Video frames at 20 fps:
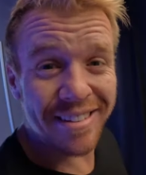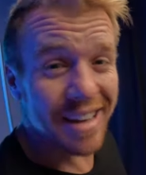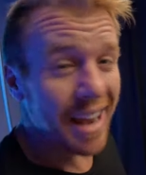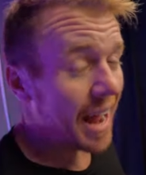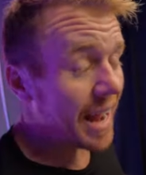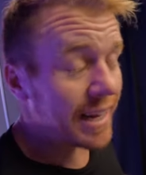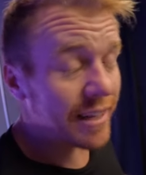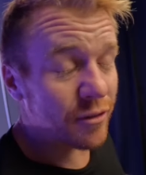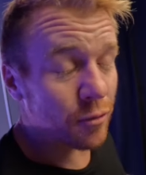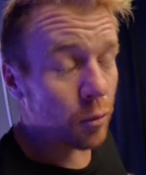
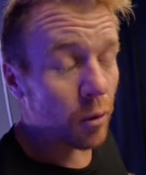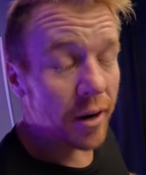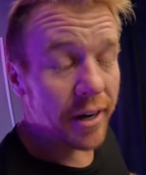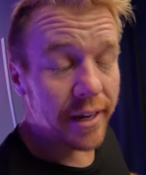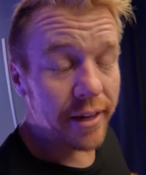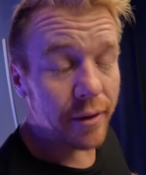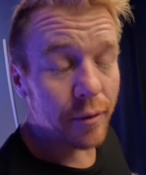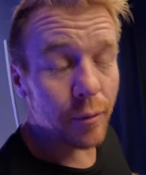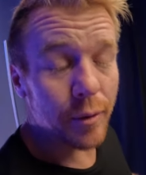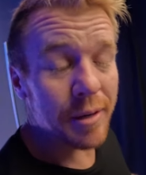
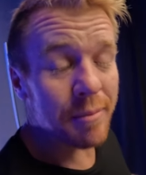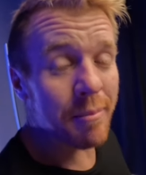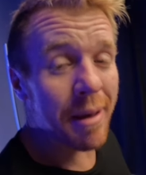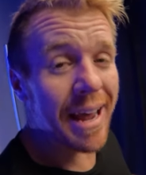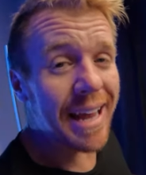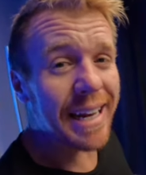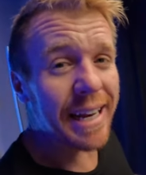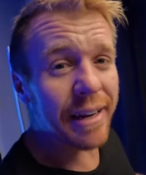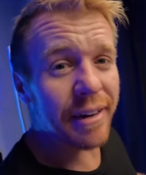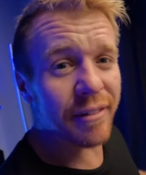9.20. We
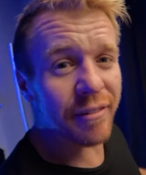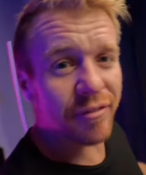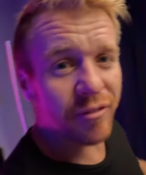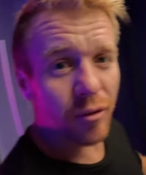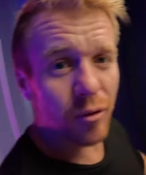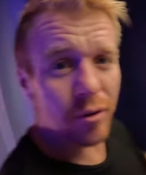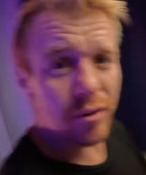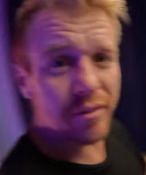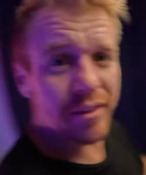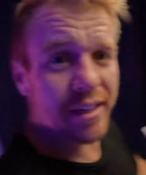made it
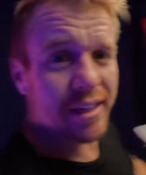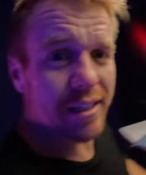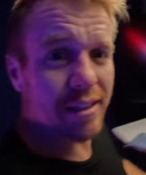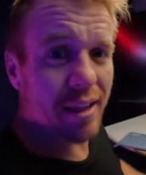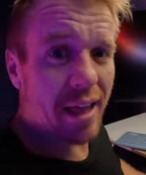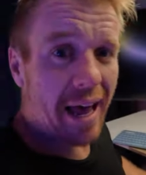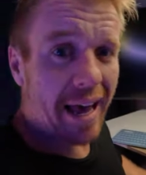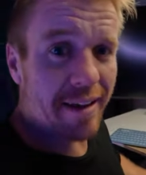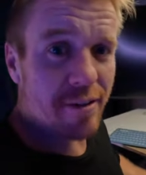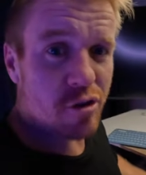for the
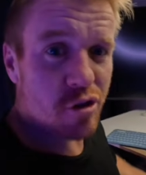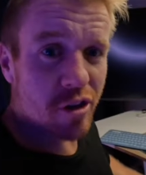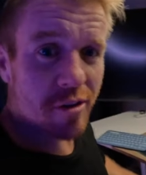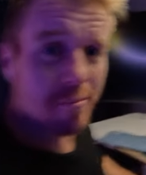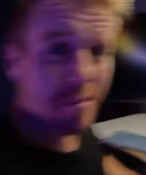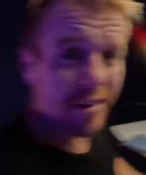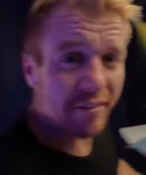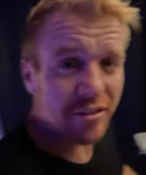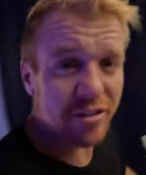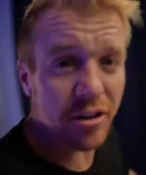live stream.
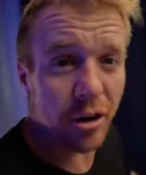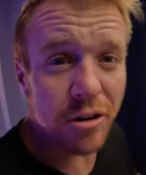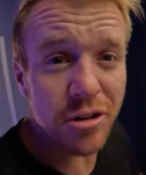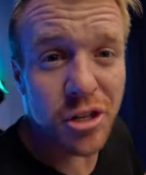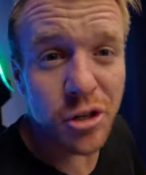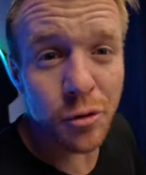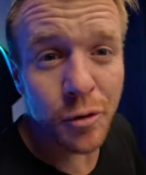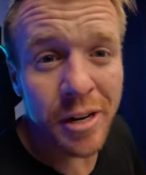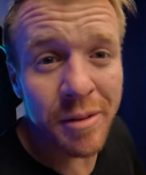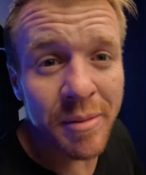About to start
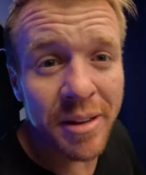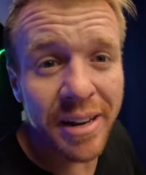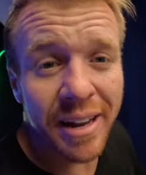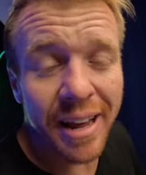streaming,